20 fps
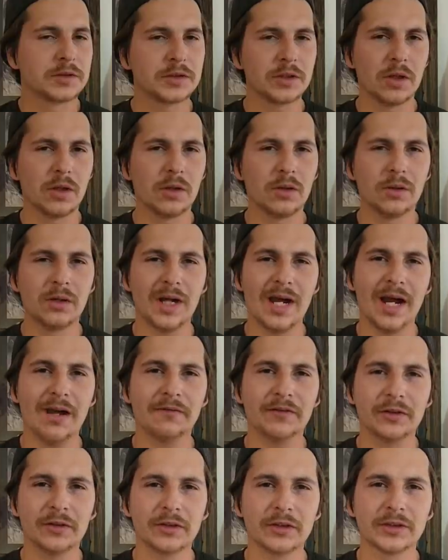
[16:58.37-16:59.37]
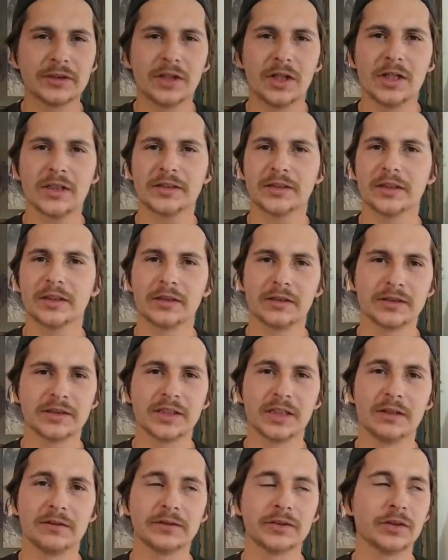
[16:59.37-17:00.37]
So after exhausting
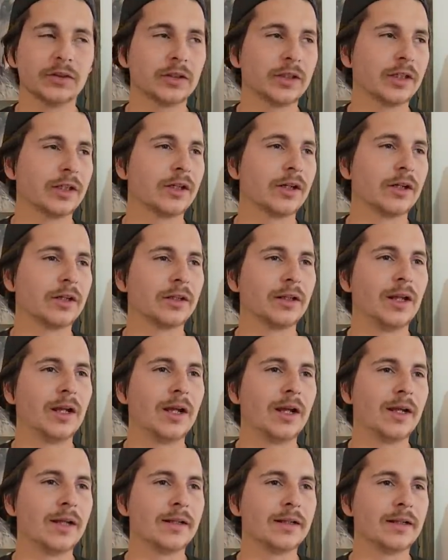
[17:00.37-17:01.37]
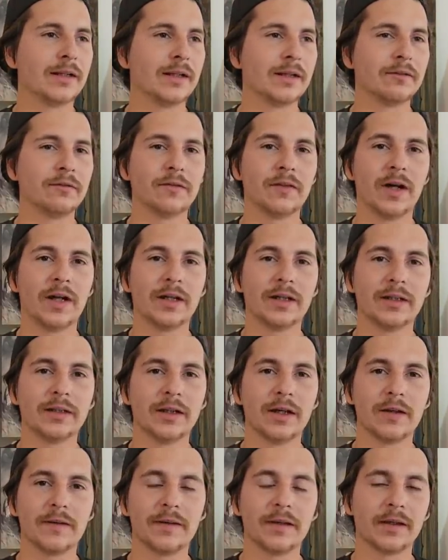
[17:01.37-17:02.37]
ourselves looking online and finding
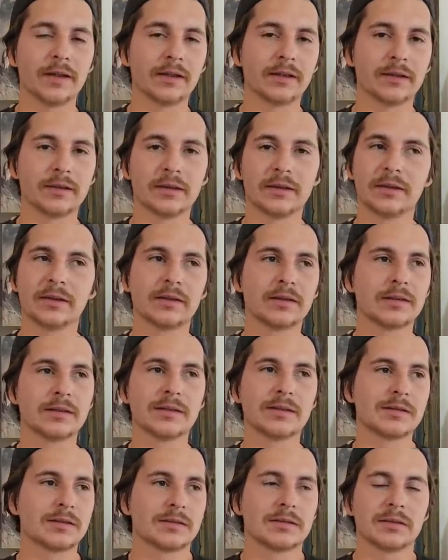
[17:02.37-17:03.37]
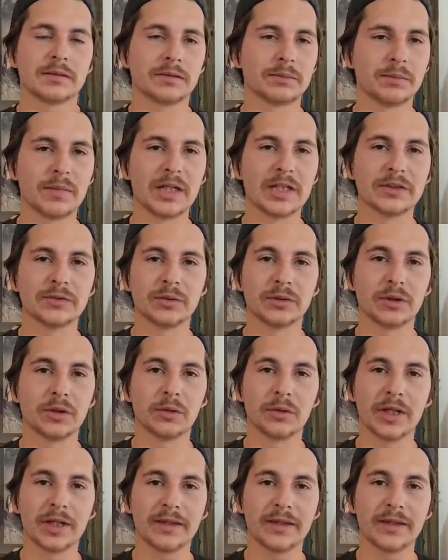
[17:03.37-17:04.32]
nothing, may as well go